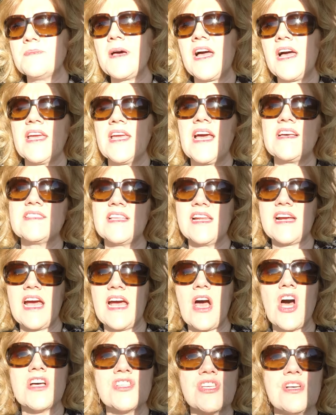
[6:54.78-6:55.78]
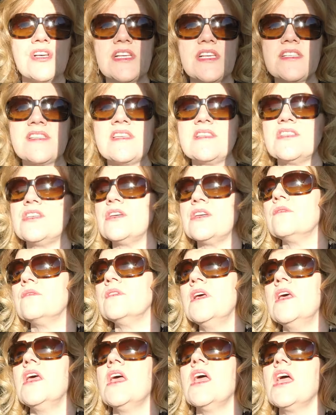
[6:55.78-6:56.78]
podcast that I also listen to.
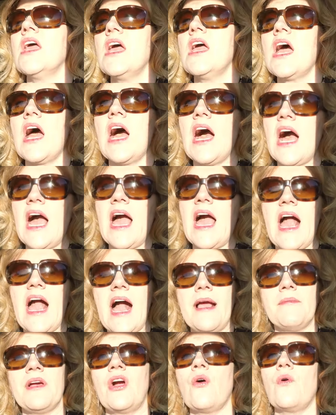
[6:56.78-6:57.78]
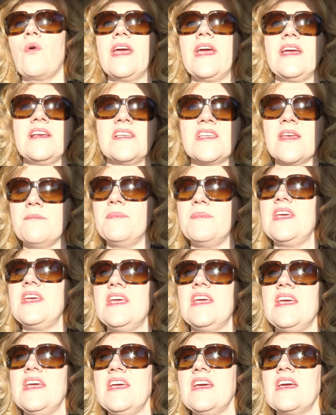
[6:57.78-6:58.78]
I'm going to
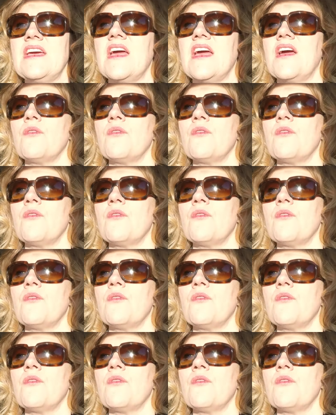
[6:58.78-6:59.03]
be